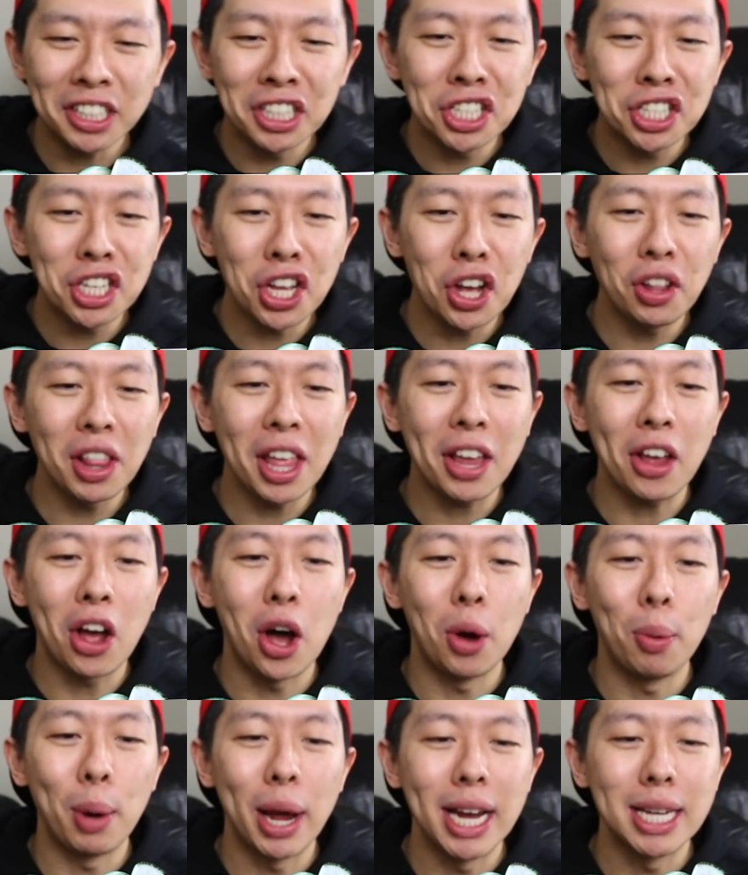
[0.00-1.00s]
So, like
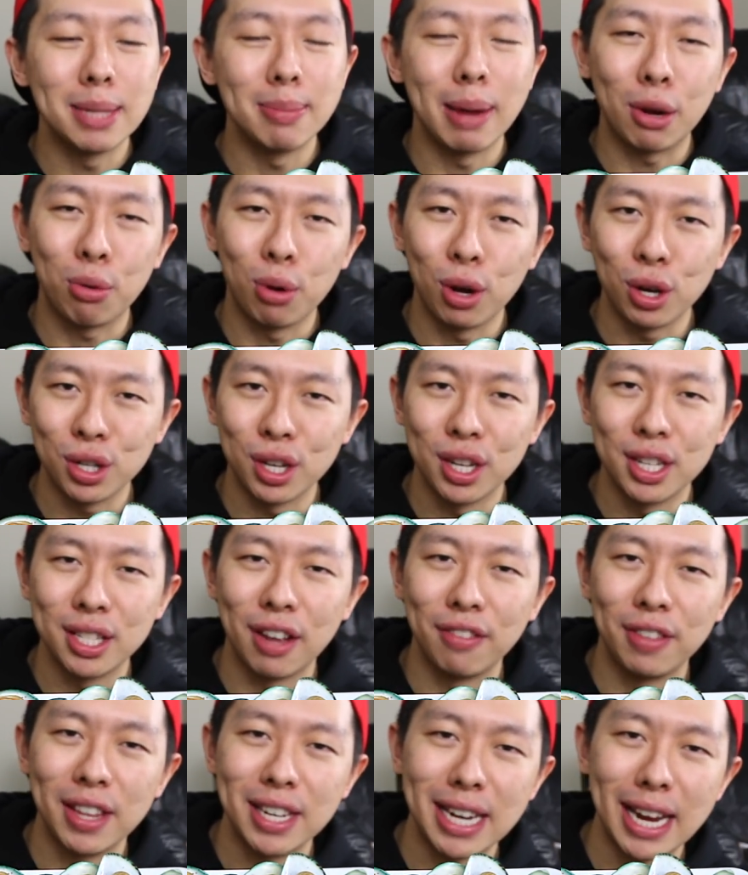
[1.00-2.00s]
always, my
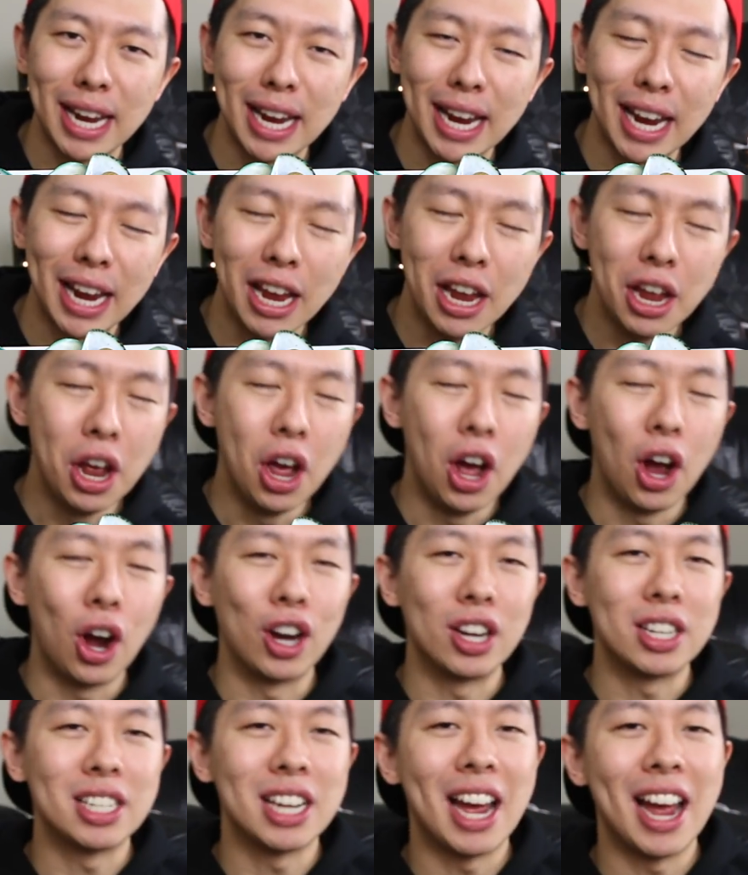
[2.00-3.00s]
questions of the day
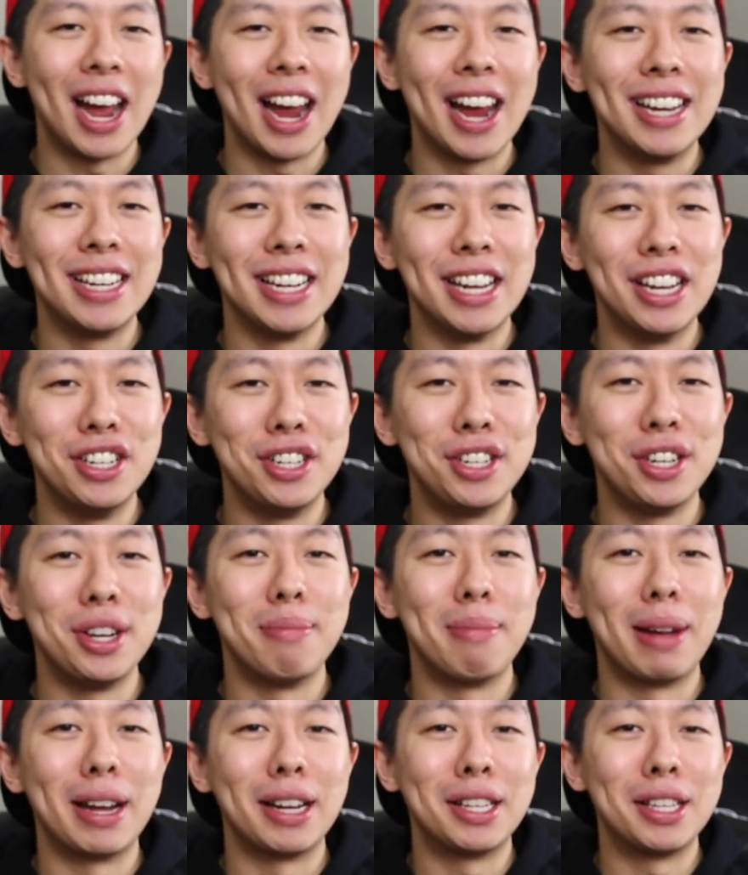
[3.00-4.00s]
are tied
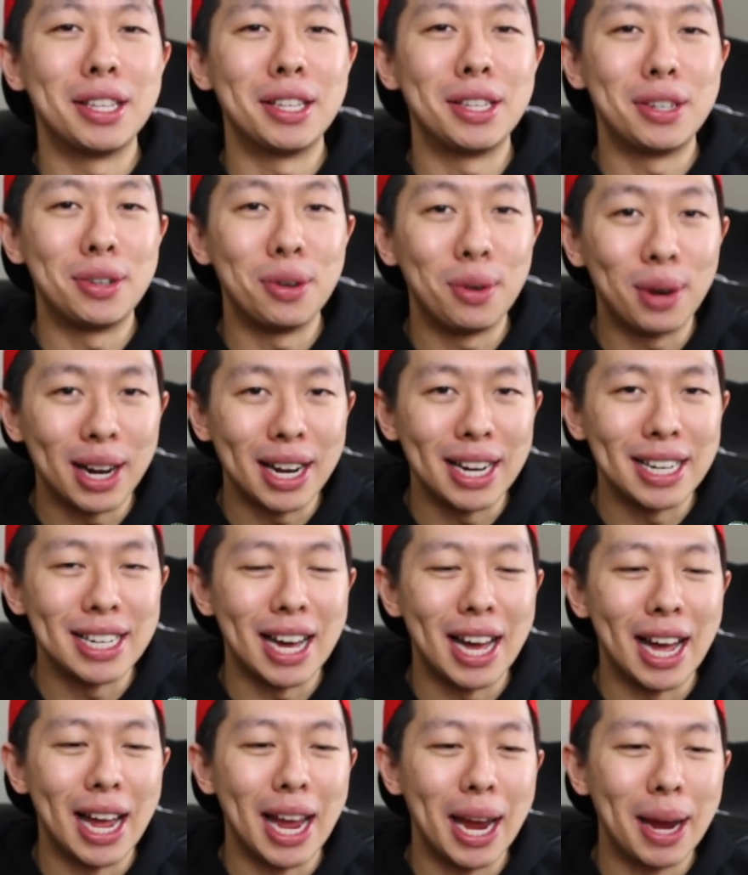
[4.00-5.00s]
into my story
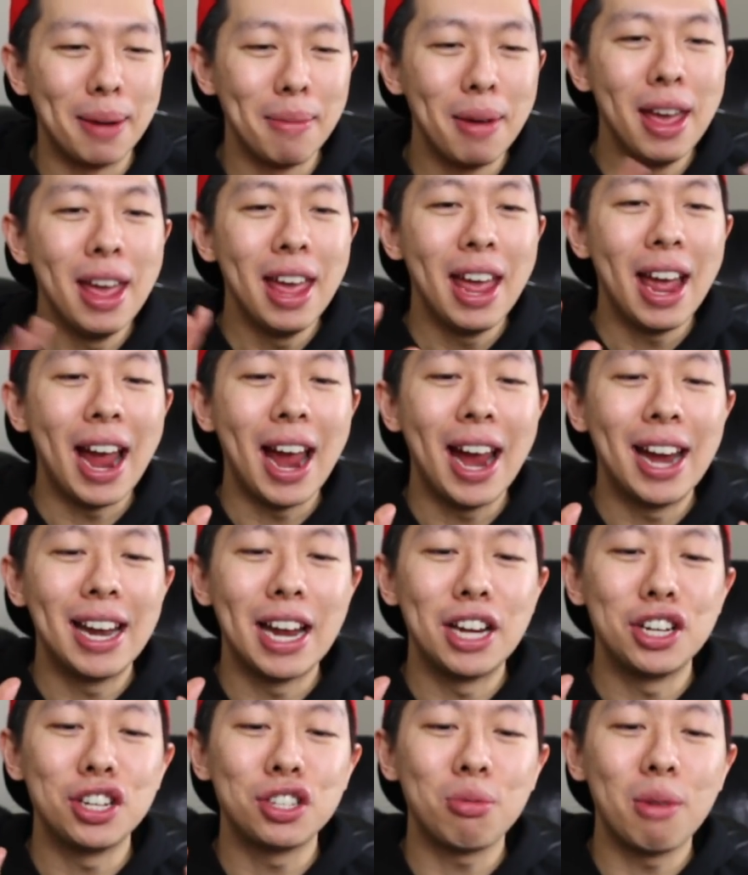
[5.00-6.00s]
time,
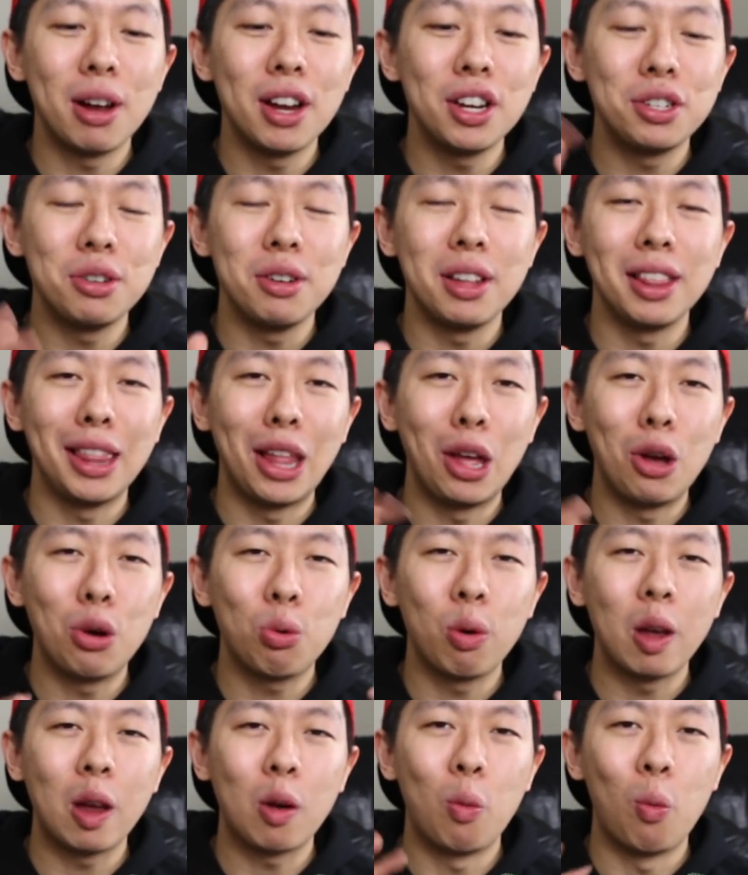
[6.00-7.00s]
and I just want to do a little
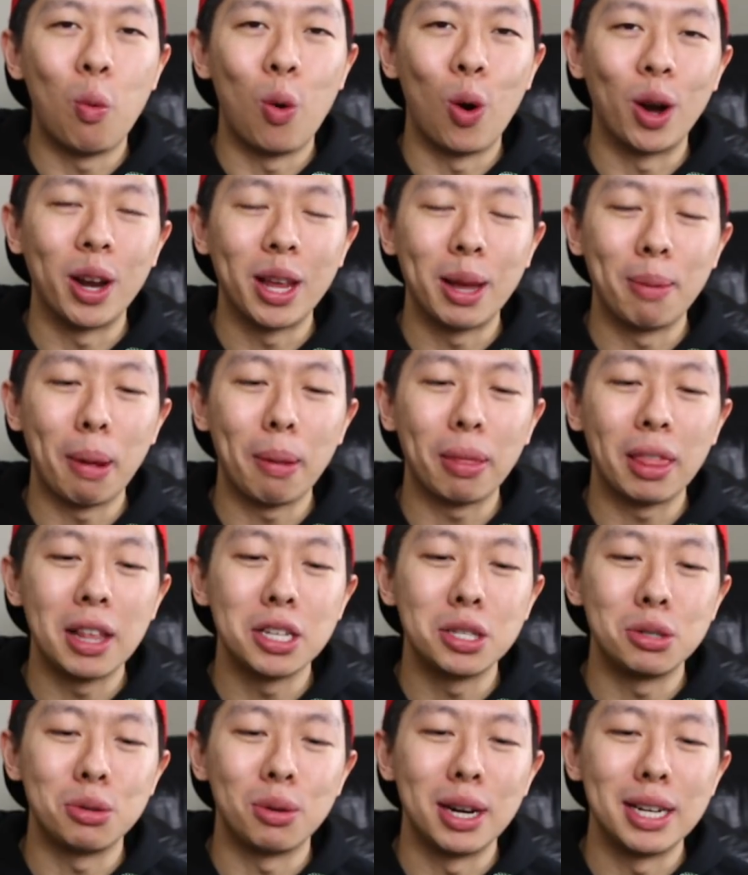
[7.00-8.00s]
quick warning about
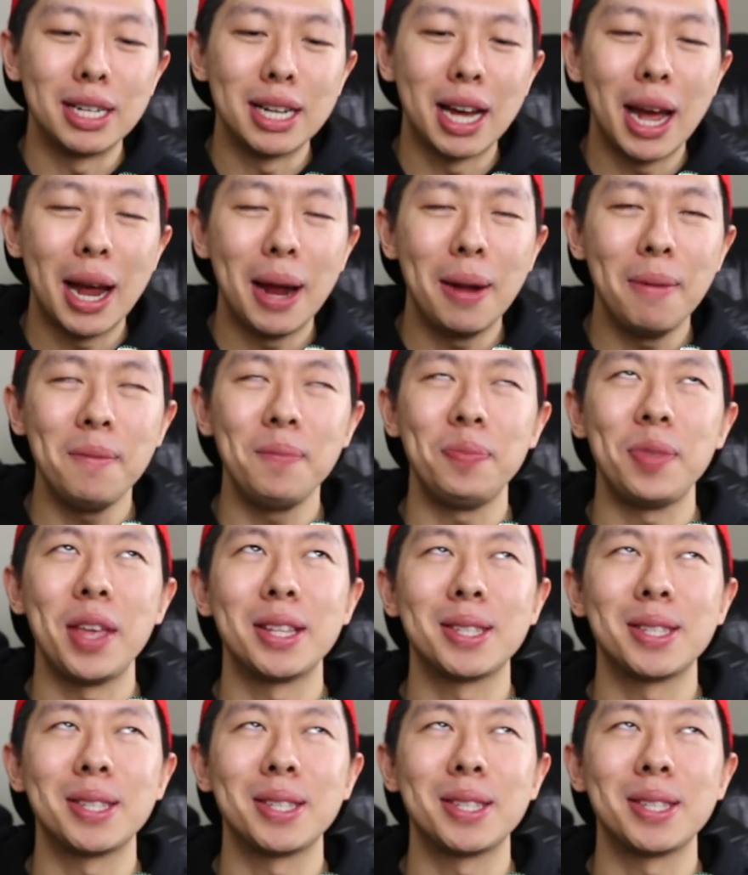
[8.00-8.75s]
this story time.